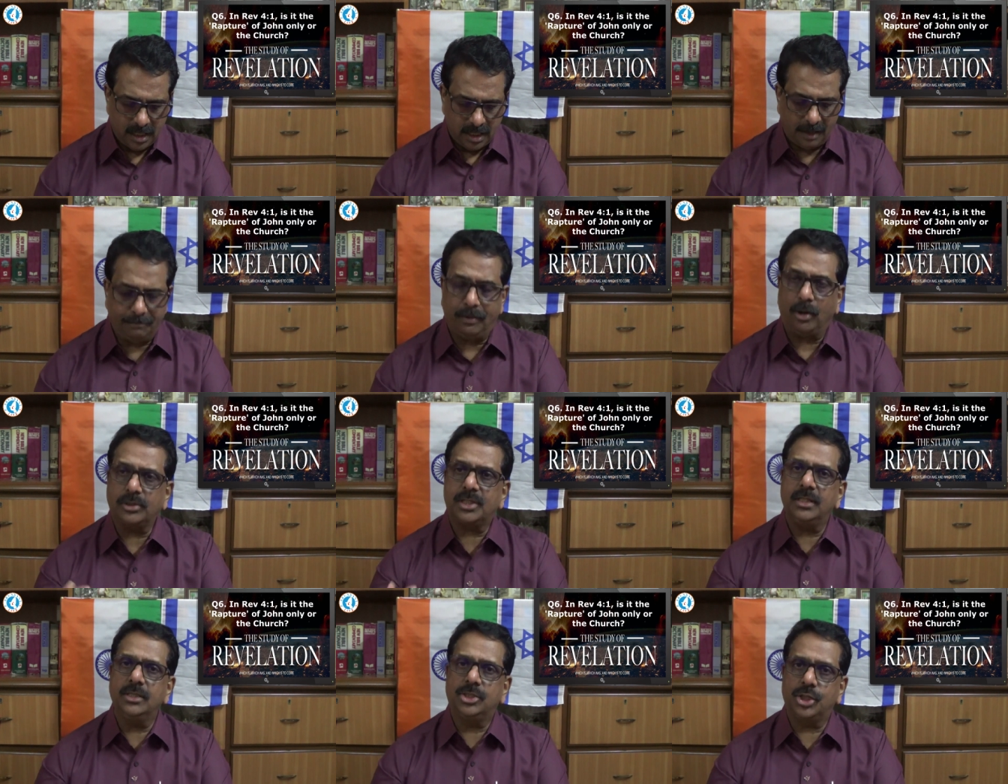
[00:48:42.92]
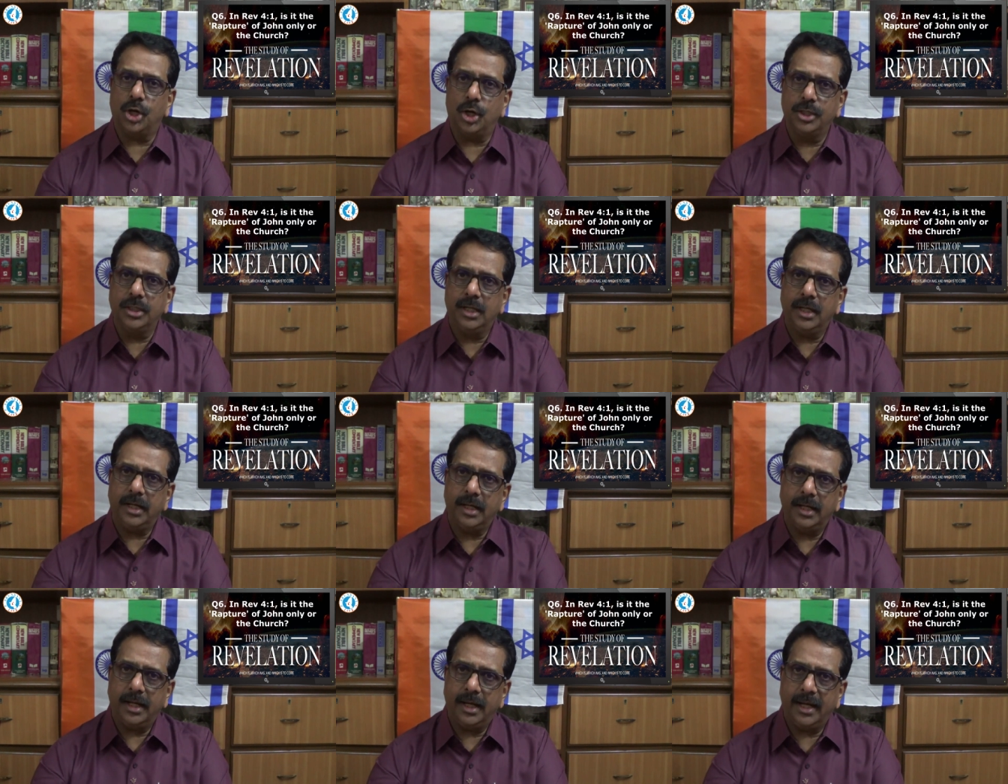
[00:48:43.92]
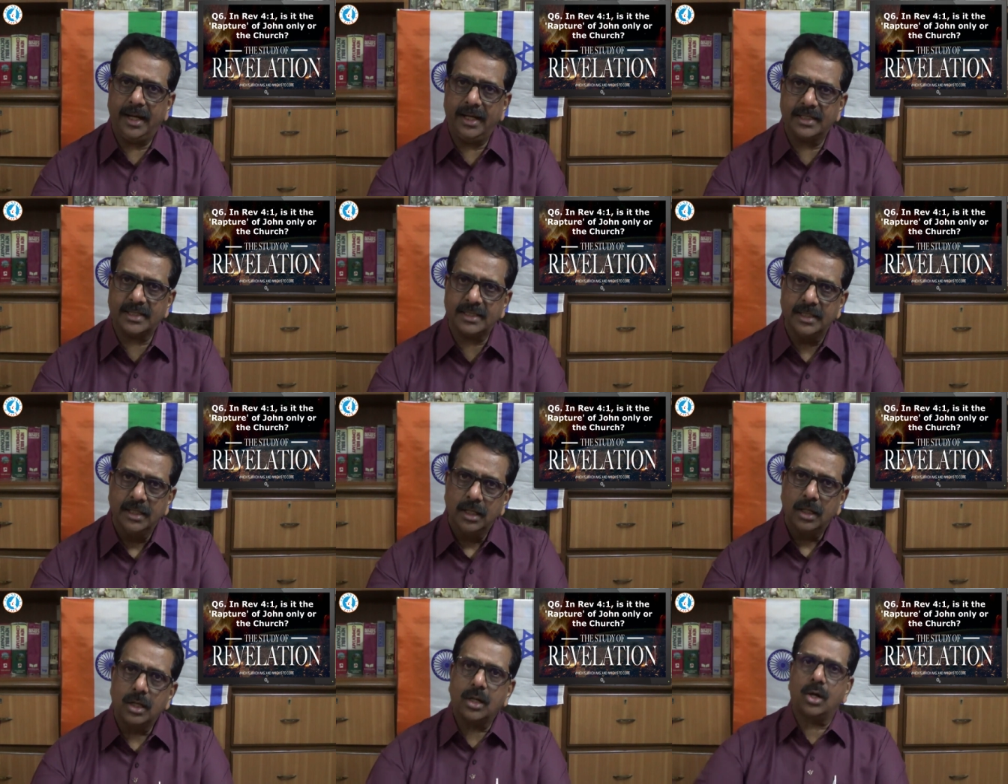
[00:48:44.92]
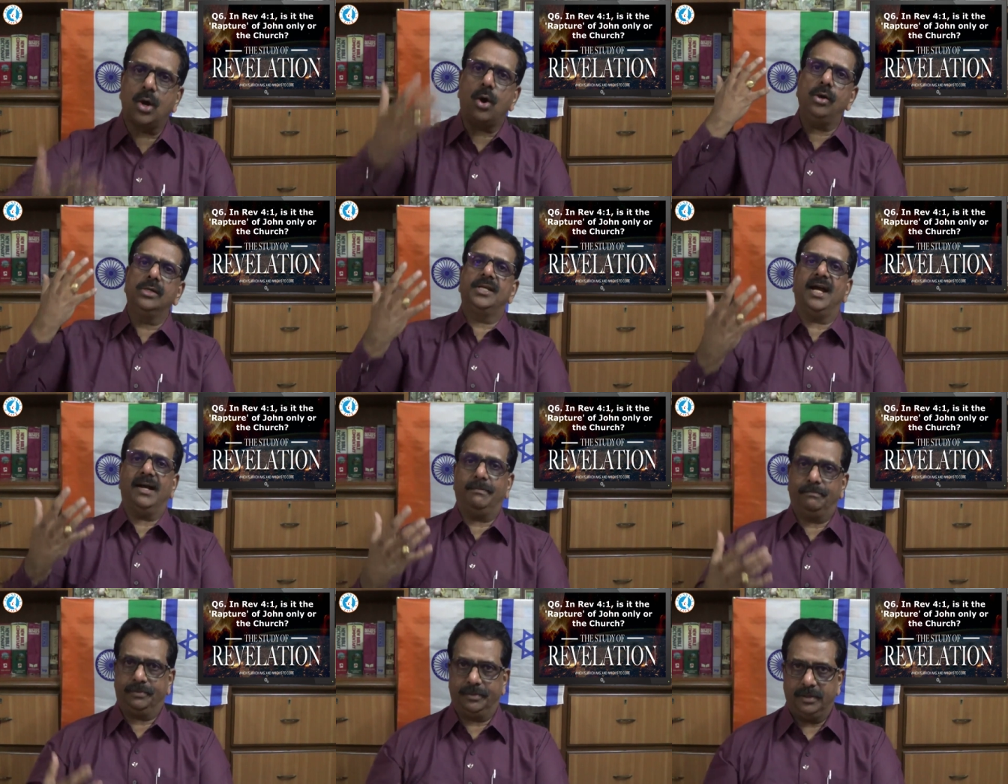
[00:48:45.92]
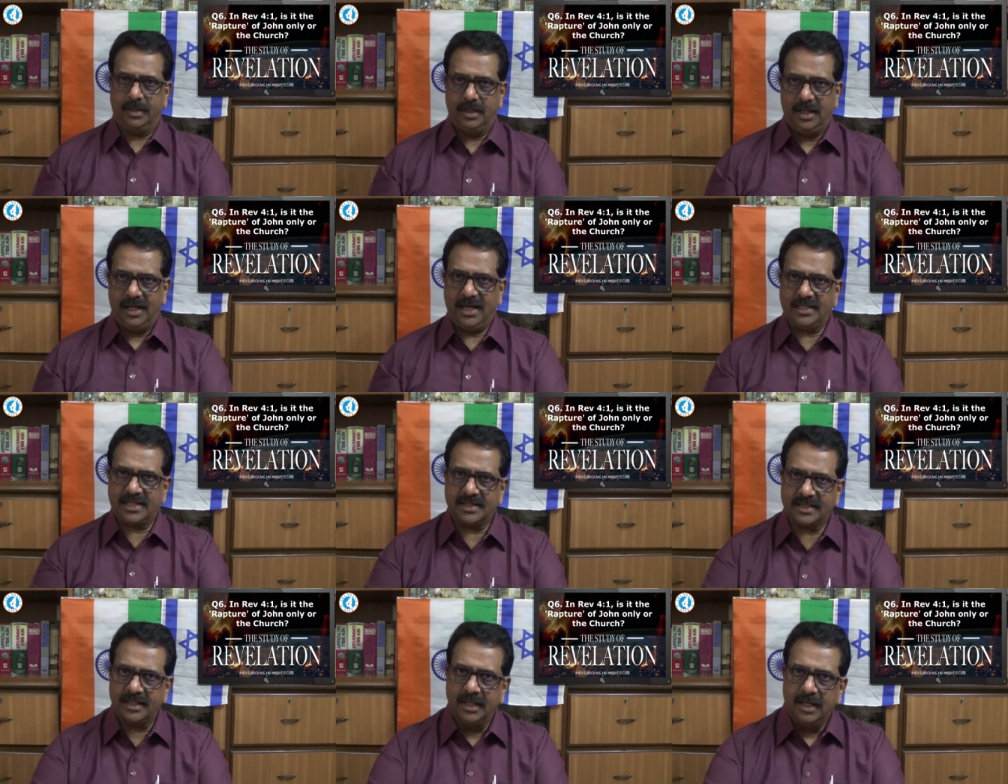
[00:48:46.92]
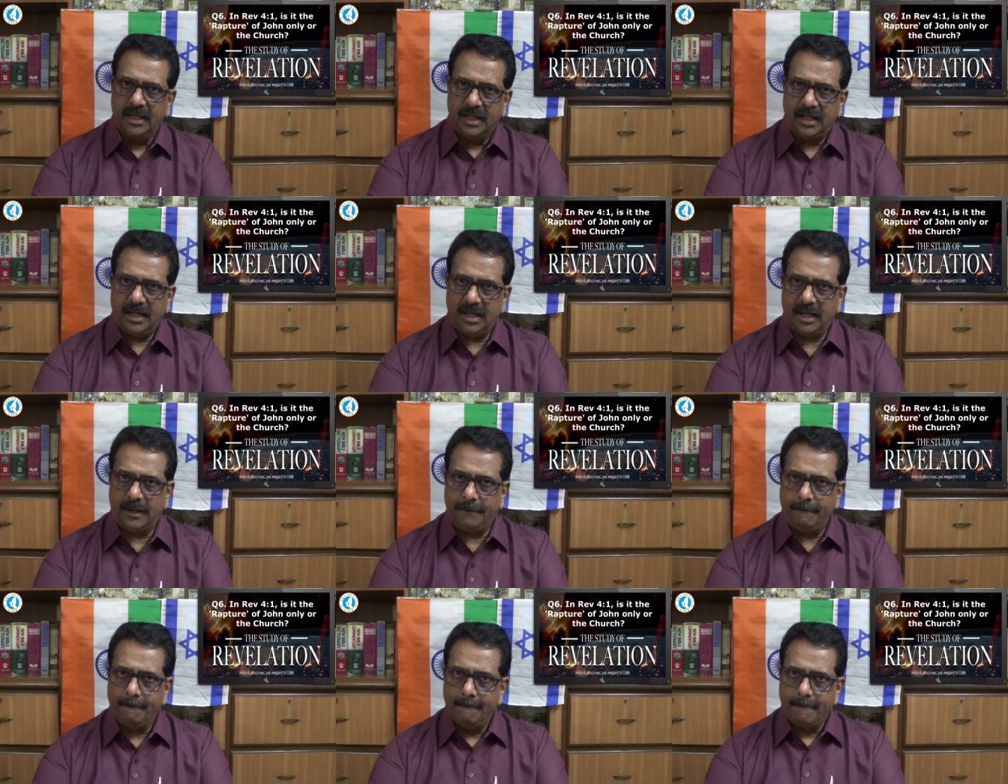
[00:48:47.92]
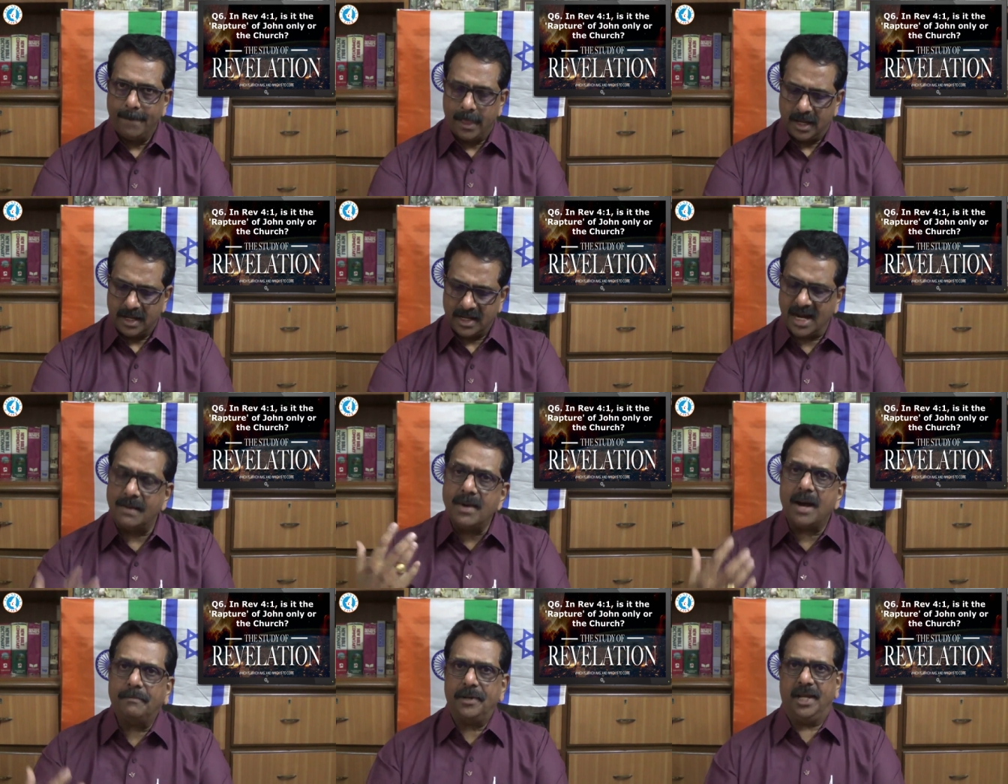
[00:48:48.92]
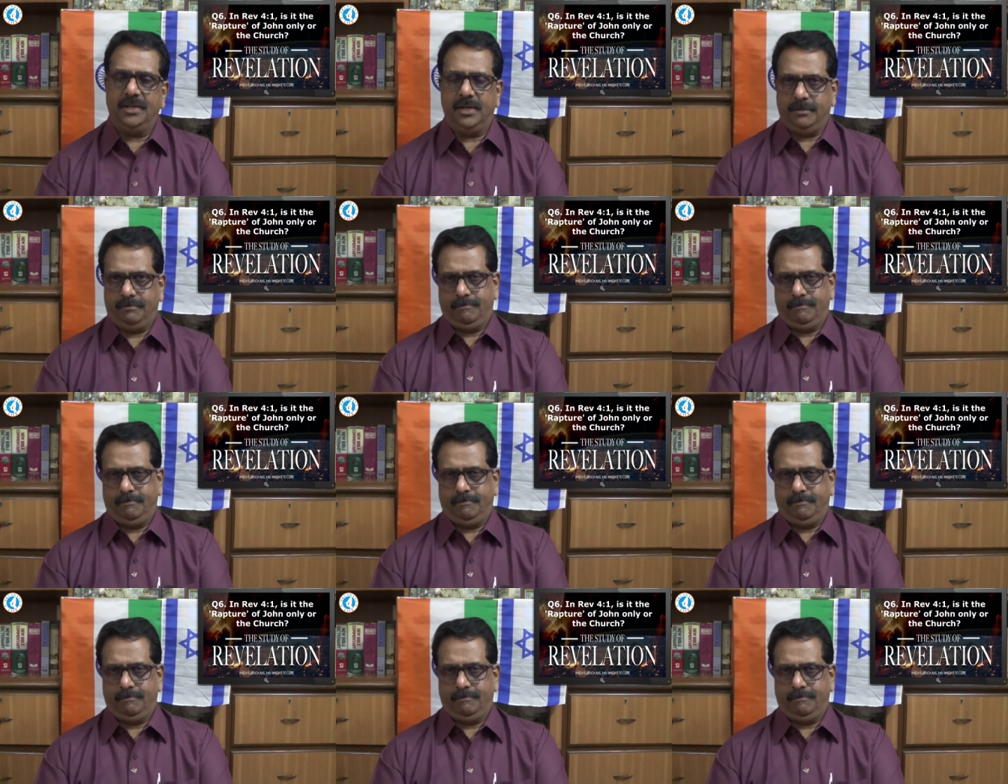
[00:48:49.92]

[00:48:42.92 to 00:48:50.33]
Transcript: Apostle John is called up he says, um, come up hither,